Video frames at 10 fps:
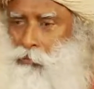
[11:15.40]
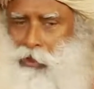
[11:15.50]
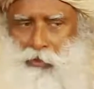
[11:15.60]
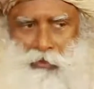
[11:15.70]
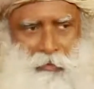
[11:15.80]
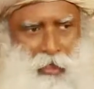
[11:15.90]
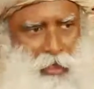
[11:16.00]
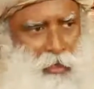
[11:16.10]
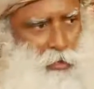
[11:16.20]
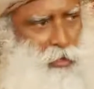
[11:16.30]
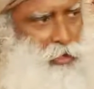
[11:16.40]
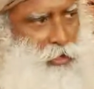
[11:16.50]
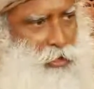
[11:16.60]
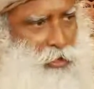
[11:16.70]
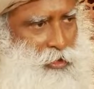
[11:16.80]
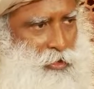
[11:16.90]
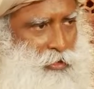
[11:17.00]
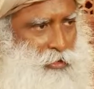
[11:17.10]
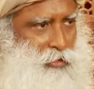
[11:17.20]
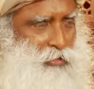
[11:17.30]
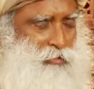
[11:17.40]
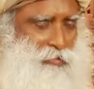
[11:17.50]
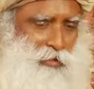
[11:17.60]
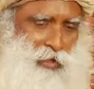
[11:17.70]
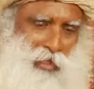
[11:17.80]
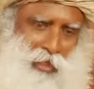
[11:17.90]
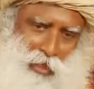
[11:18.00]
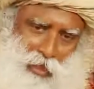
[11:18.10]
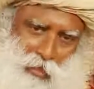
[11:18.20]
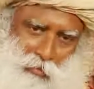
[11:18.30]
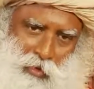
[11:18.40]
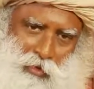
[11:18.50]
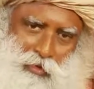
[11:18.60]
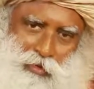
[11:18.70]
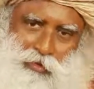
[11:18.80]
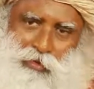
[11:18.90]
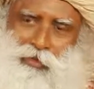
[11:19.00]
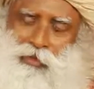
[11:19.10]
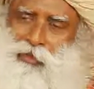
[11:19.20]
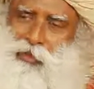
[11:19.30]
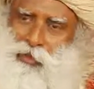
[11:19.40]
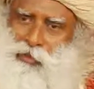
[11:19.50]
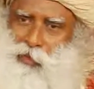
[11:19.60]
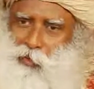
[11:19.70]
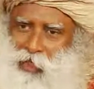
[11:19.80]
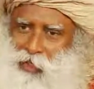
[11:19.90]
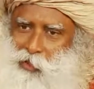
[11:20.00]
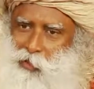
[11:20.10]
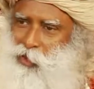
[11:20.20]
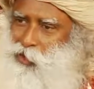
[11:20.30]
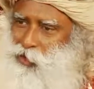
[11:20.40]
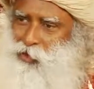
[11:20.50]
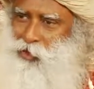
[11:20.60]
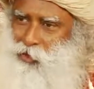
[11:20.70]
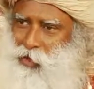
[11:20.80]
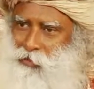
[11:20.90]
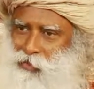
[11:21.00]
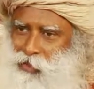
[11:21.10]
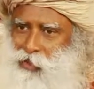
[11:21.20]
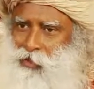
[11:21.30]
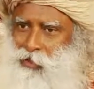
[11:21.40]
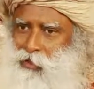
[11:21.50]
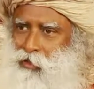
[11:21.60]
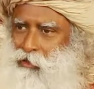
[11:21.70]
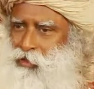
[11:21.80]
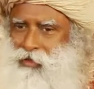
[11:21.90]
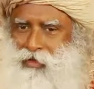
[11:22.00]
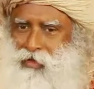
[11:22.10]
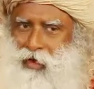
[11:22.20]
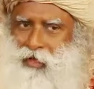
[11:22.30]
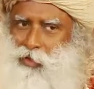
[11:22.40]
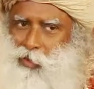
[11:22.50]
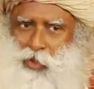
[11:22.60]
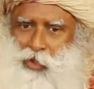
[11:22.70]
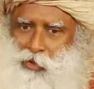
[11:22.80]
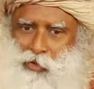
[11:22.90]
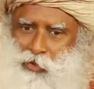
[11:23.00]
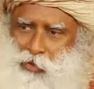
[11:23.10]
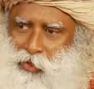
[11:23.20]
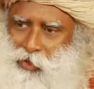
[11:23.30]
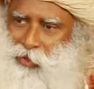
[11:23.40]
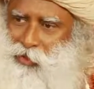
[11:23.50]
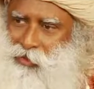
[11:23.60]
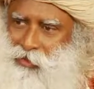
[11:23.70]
They couldn't make out what this is. Then he came in. He said, "Well, you wanted to see, you have seen." The king asked, "What do you do here?"